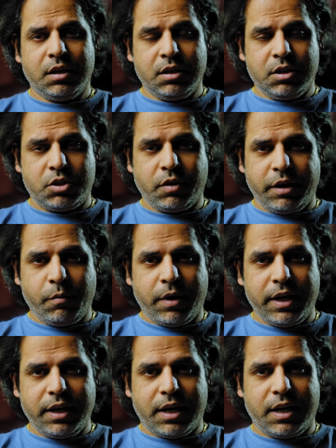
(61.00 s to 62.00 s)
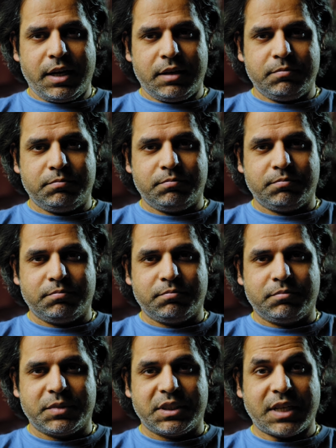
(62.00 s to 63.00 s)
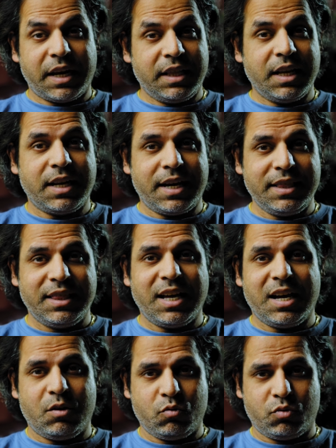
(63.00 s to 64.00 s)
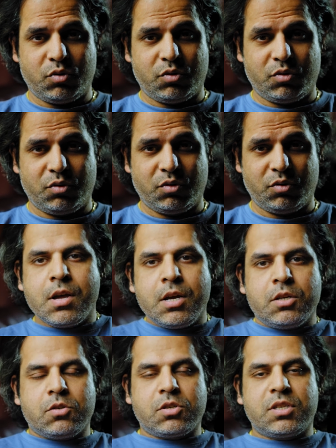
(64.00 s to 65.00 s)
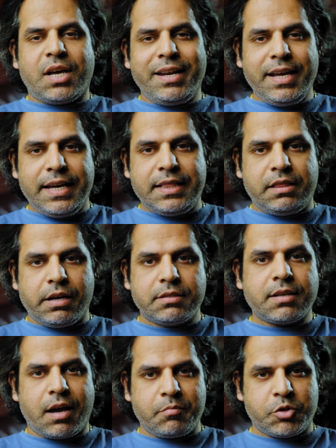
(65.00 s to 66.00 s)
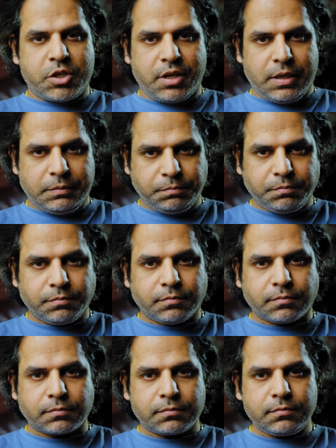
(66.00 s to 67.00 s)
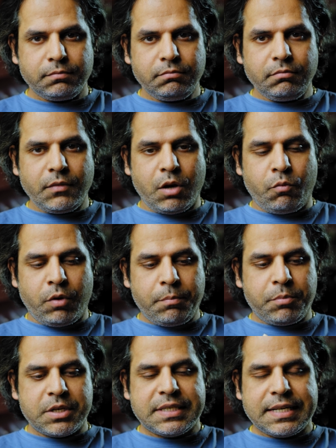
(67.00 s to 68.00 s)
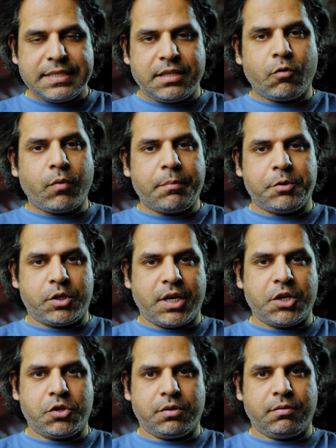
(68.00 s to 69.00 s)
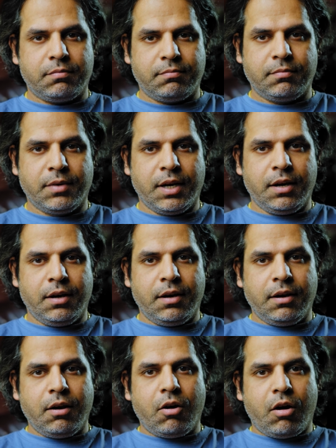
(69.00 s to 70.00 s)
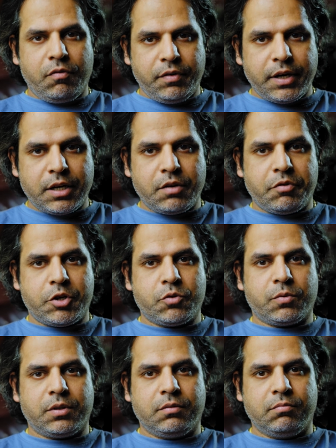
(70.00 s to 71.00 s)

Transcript: So anyway, uh, Sun in the ninth house. So Sun in Dasamsha represents the reputation of an individual.